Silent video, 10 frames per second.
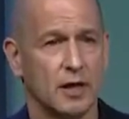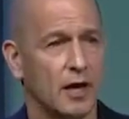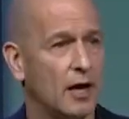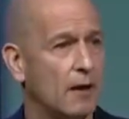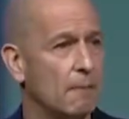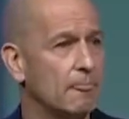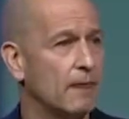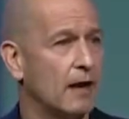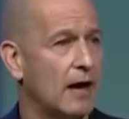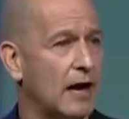
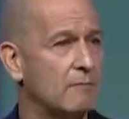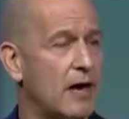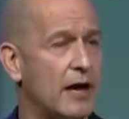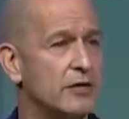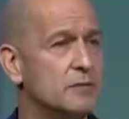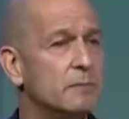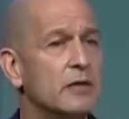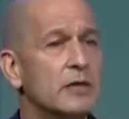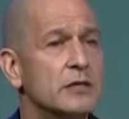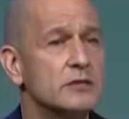I managed
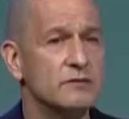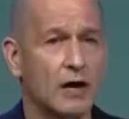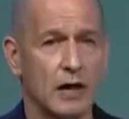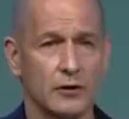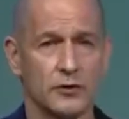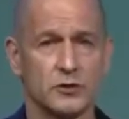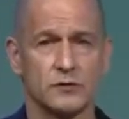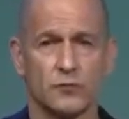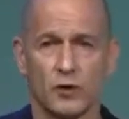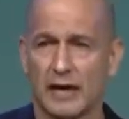billions of dollars
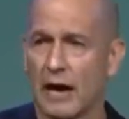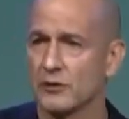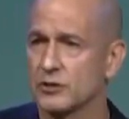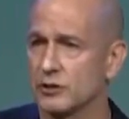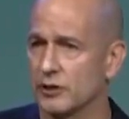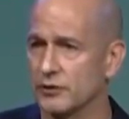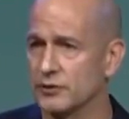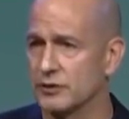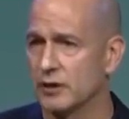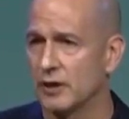for CalSTRS.